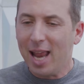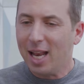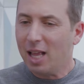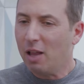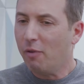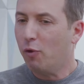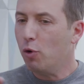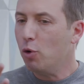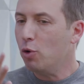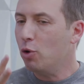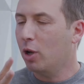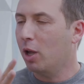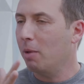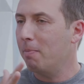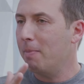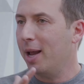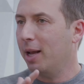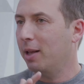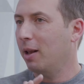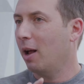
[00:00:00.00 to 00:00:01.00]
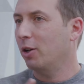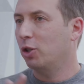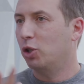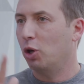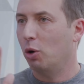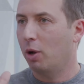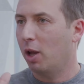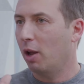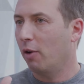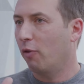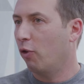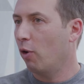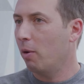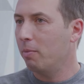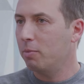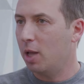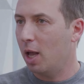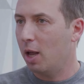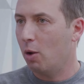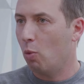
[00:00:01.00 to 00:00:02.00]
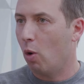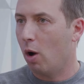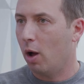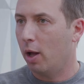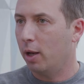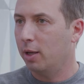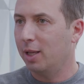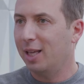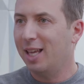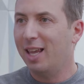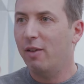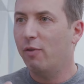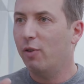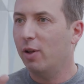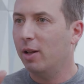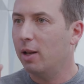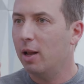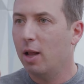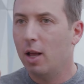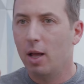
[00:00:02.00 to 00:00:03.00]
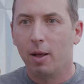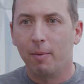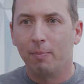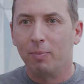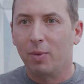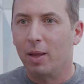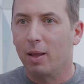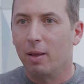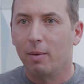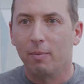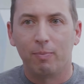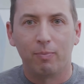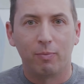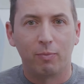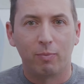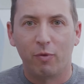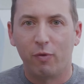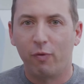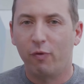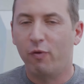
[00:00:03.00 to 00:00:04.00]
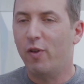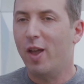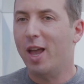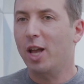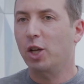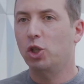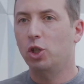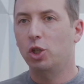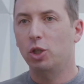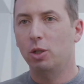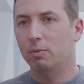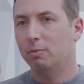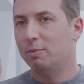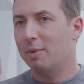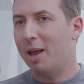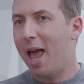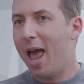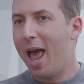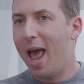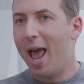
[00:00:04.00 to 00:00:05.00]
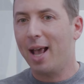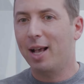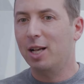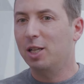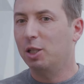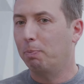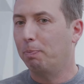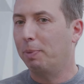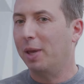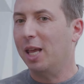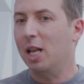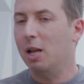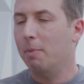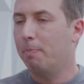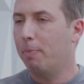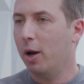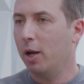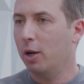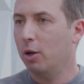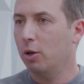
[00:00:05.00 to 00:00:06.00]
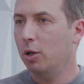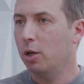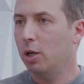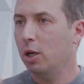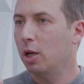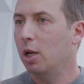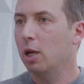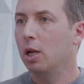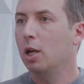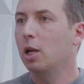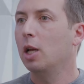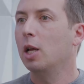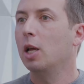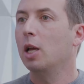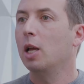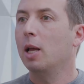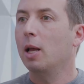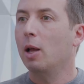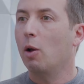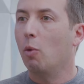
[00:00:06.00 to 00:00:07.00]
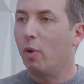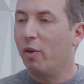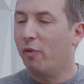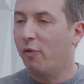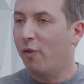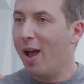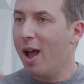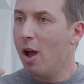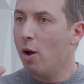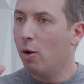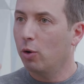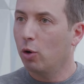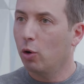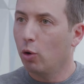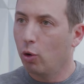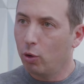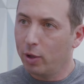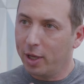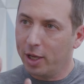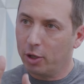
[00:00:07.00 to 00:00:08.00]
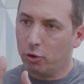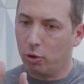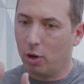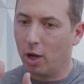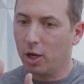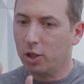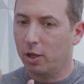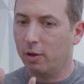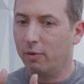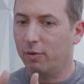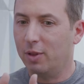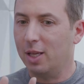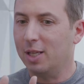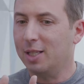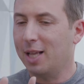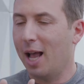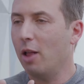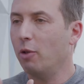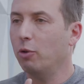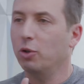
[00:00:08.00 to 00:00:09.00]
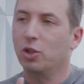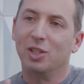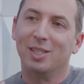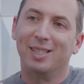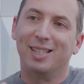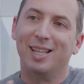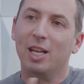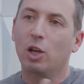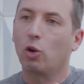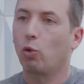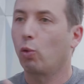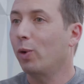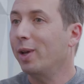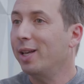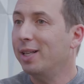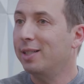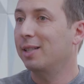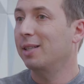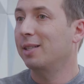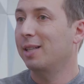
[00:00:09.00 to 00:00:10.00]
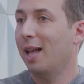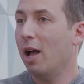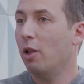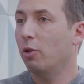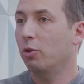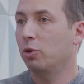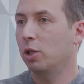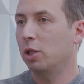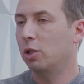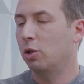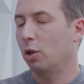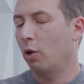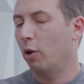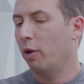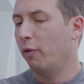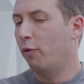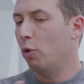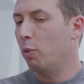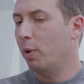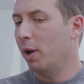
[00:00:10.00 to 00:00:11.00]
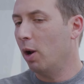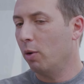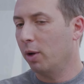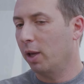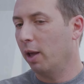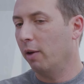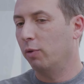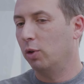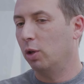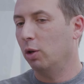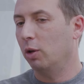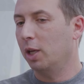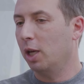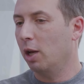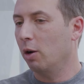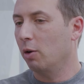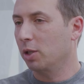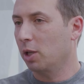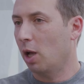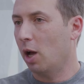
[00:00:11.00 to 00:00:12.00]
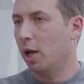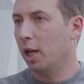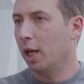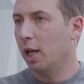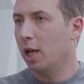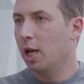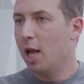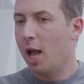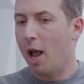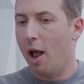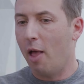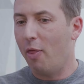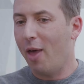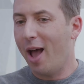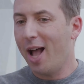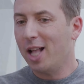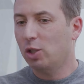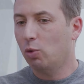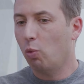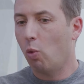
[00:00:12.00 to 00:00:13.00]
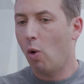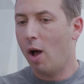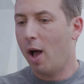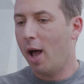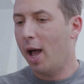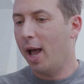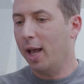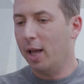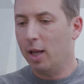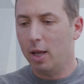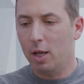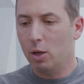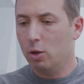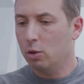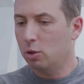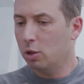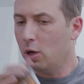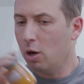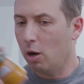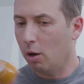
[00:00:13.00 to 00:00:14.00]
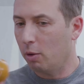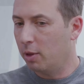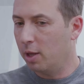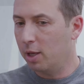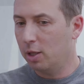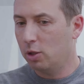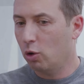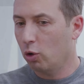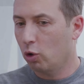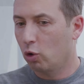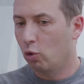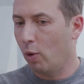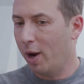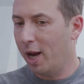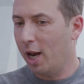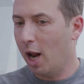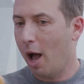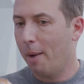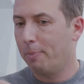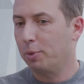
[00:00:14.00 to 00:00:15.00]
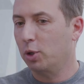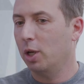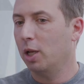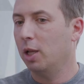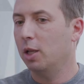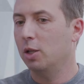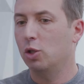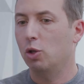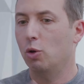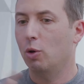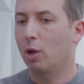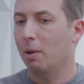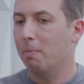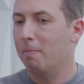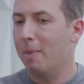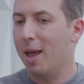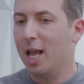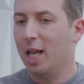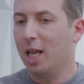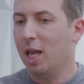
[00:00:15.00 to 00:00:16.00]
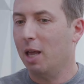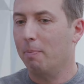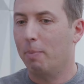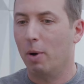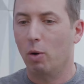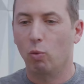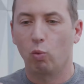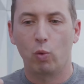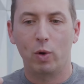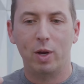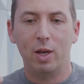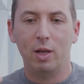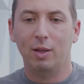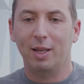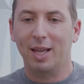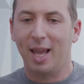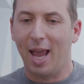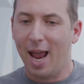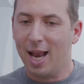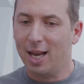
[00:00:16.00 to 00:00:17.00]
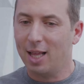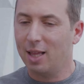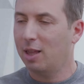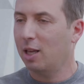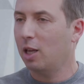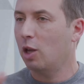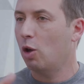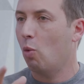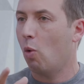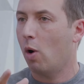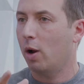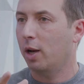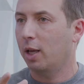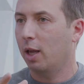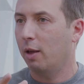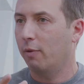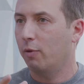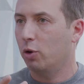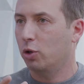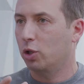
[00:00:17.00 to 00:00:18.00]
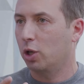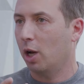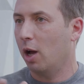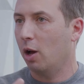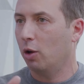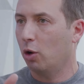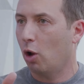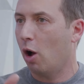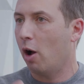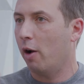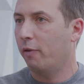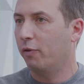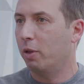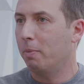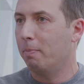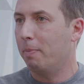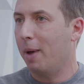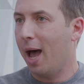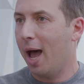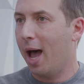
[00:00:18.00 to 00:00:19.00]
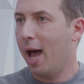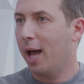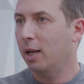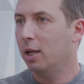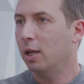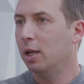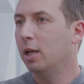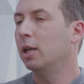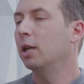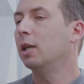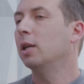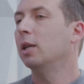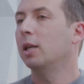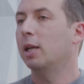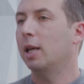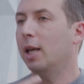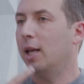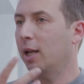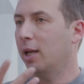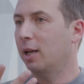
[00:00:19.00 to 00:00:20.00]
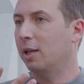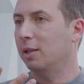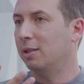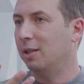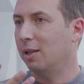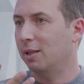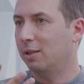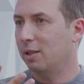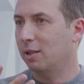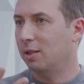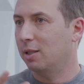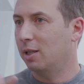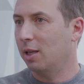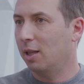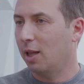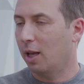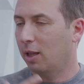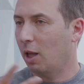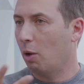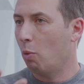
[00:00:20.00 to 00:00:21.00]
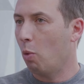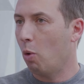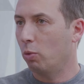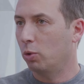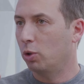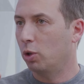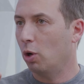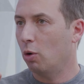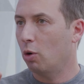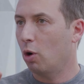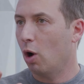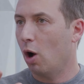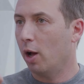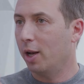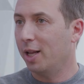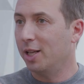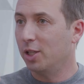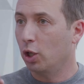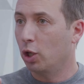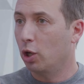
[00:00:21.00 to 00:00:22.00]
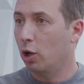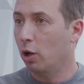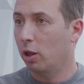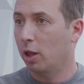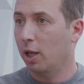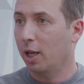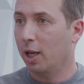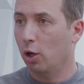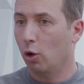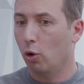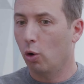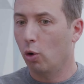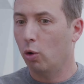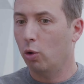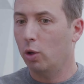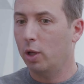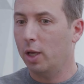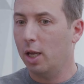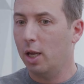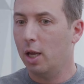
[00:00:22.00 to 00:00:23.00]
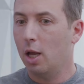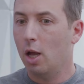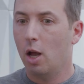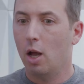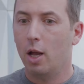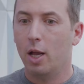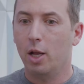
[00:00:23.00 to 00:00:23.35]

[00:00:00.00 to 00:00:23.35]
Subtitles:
Any food you can make non-choking from day one, even fish, eggs, peanut butter. We found early introduction of these allergens decreases allergies. So the only food we don't give till a year is honey. And that's why, sure, these are great options. You can make it, but really anything you want to give your child off the bat in a consistency that they won't choke on is a good thing. An early